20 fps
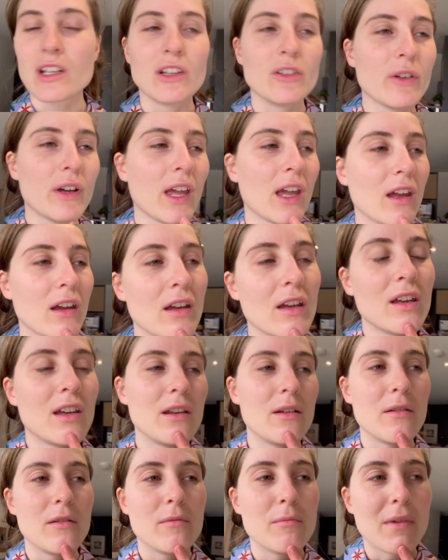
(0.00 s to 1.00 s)
looking
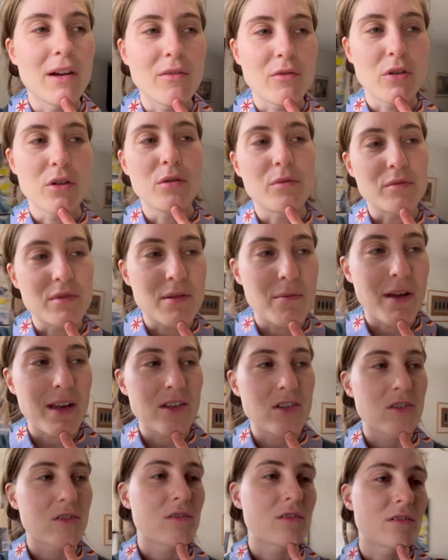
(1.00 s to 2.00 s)
in my room to make
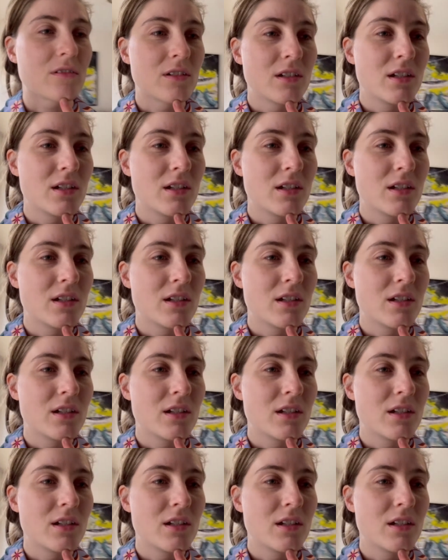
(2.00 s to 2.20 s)
sure